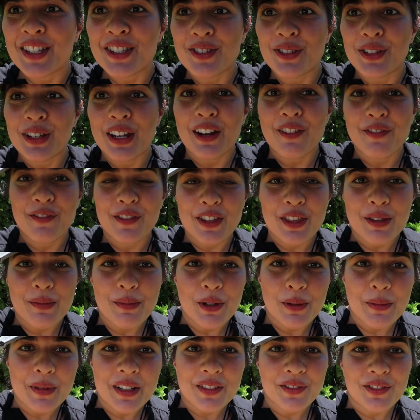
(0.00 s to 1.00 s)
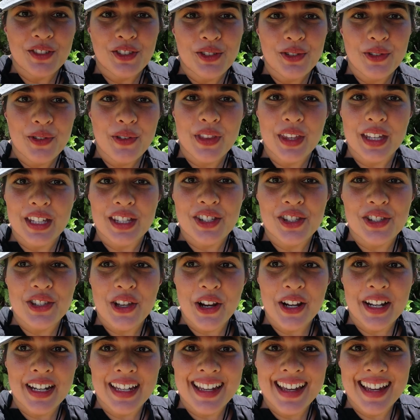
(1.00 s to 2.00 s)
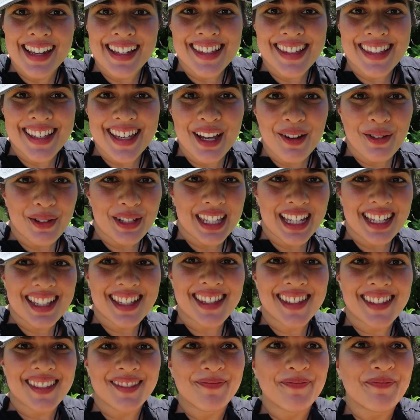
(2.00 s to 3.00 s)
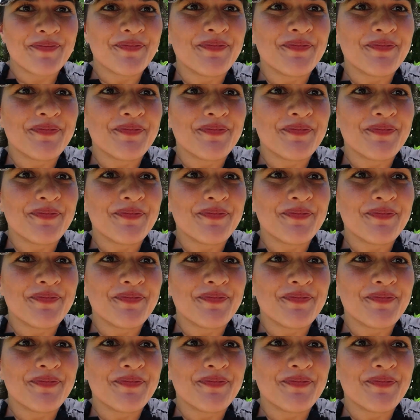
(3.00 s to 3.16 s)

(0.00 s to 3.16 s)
So now for the moment of truth, let's start it and see how it does.